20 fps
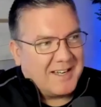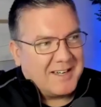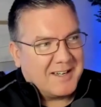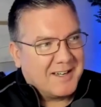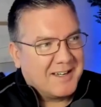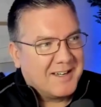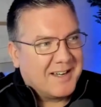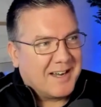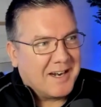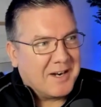I
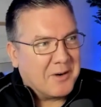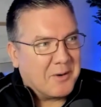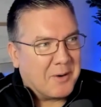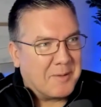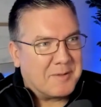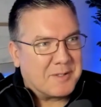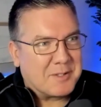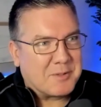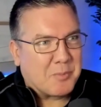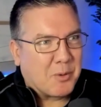I don't know. I
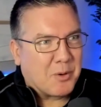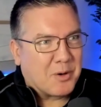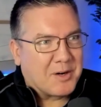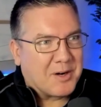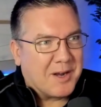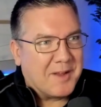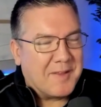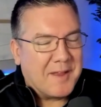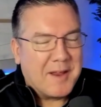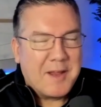just work
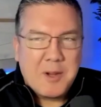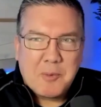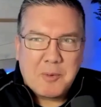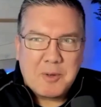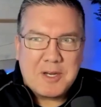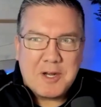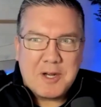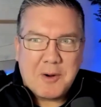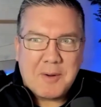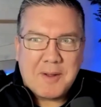on that.
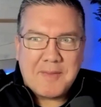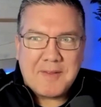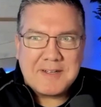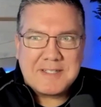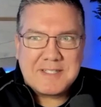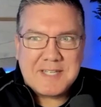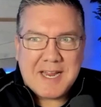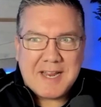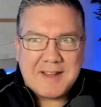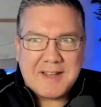Well, you know how they
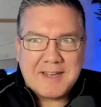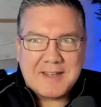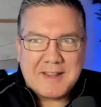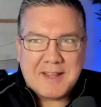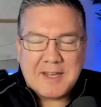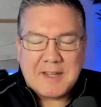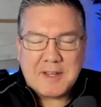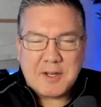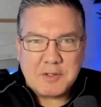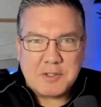say that
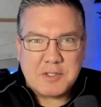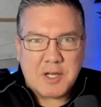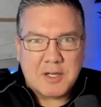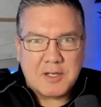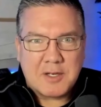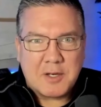like there's uh,